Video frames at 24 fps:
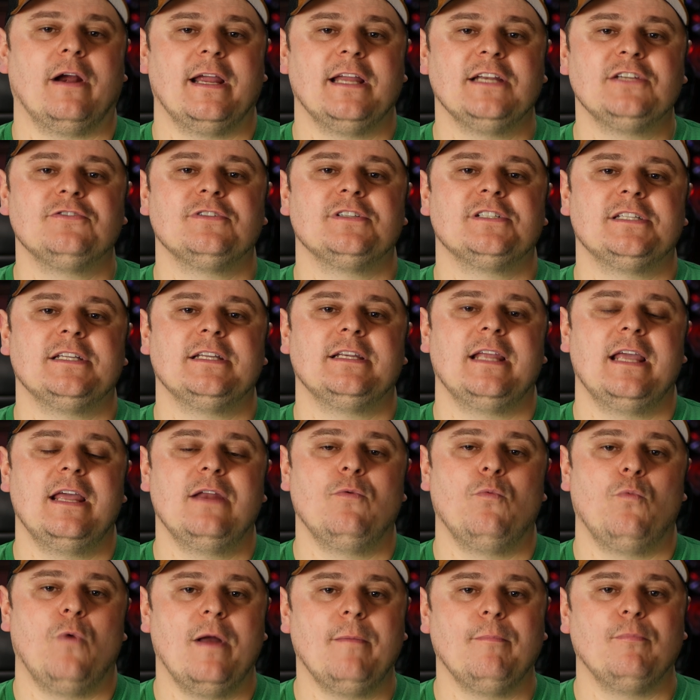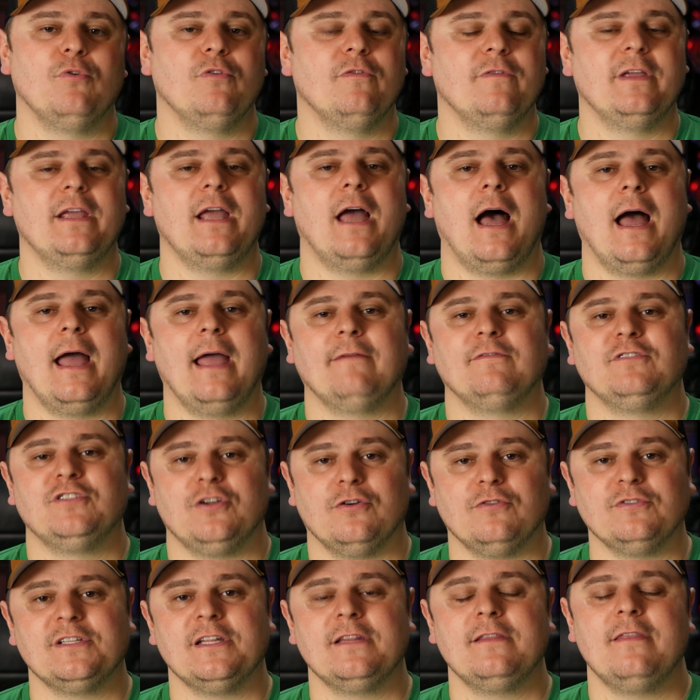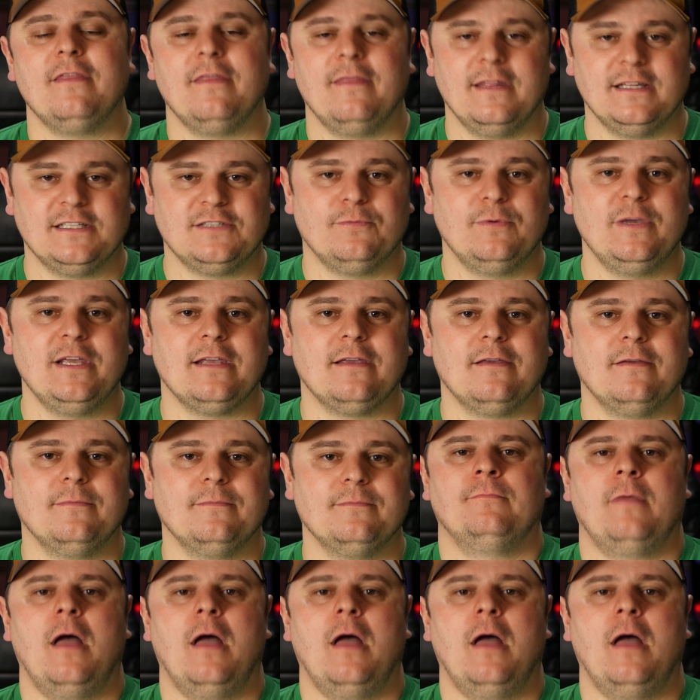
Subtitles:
interested in what movie I have chosen this week.